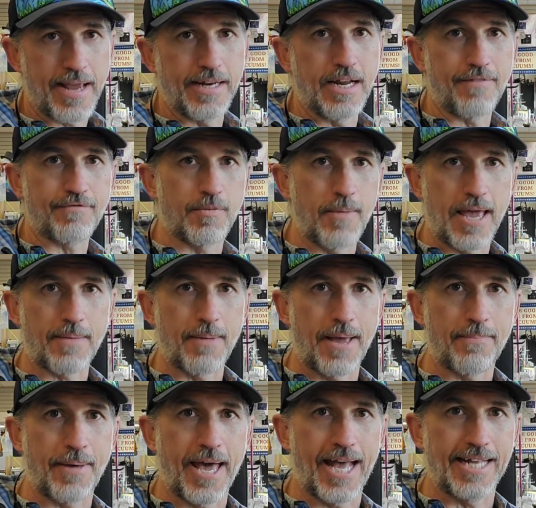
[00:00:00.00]
enough to make my
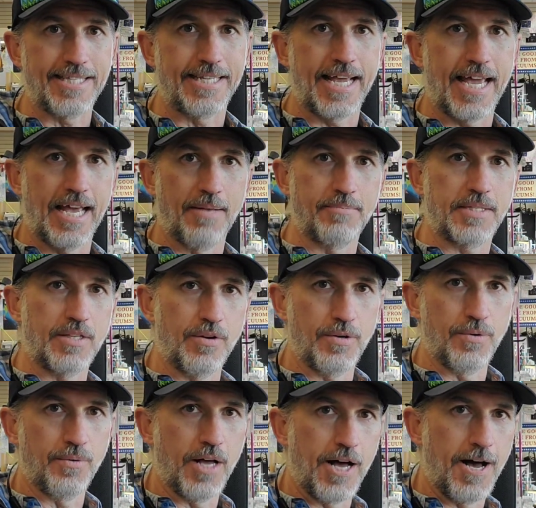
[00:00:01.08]
pad damp.
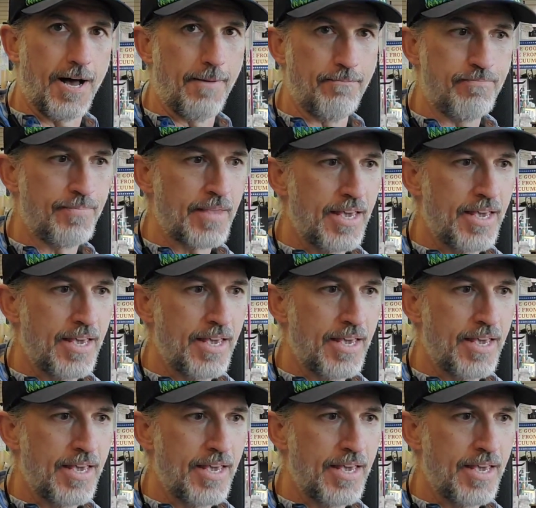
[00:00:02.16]
So